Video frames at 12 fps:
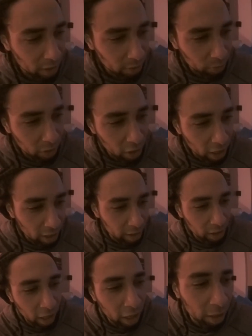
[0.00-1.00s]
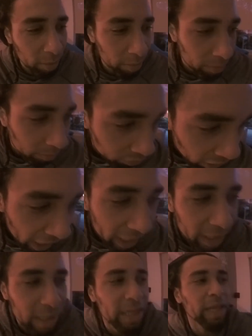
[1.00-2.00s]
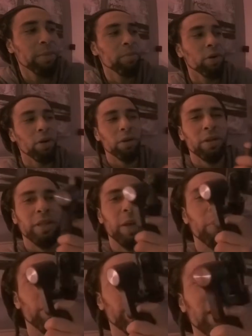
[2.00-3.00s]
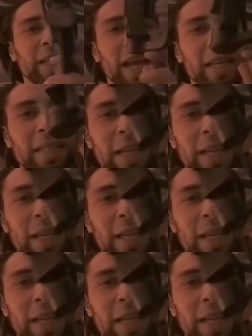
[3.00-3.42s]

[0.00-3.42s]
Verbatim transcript: We got Brian's gimbal that we're gonna test